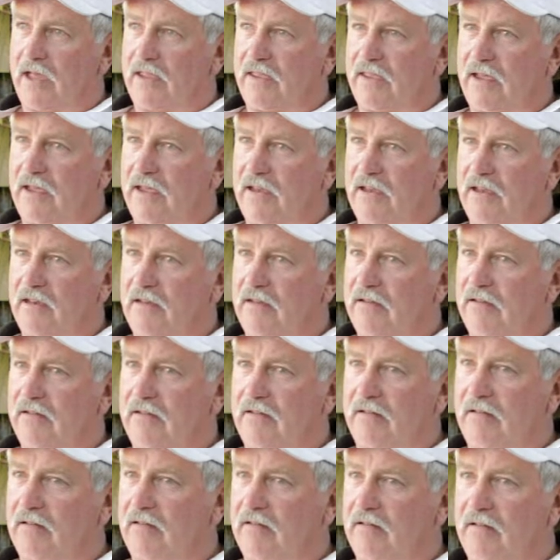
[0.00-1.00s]
then
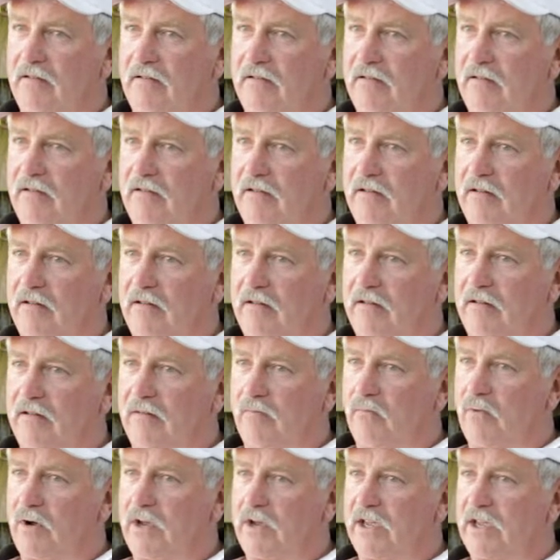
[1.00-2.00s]

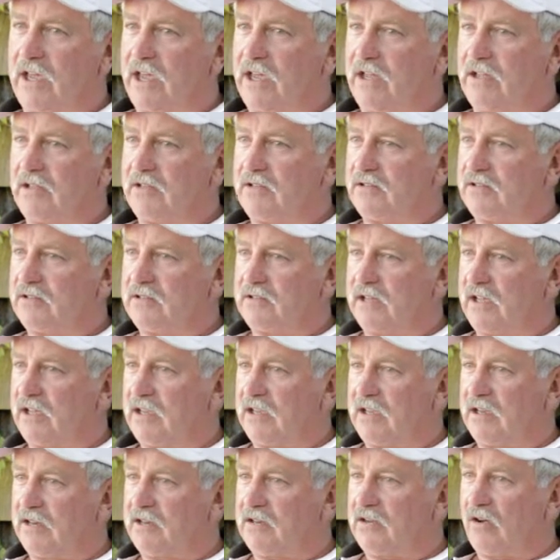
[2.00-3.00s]
weekends
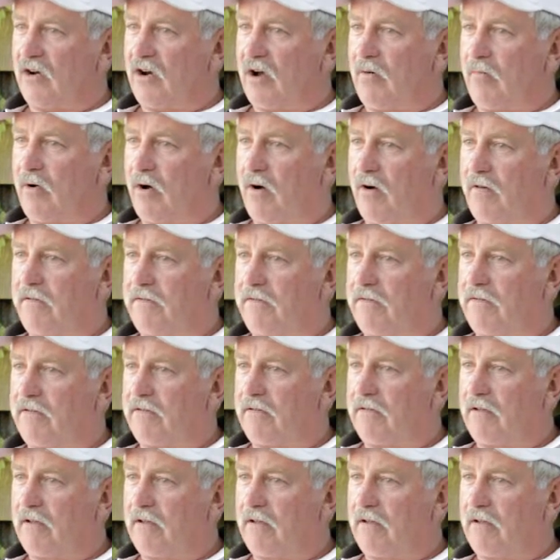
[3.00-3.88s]
and time off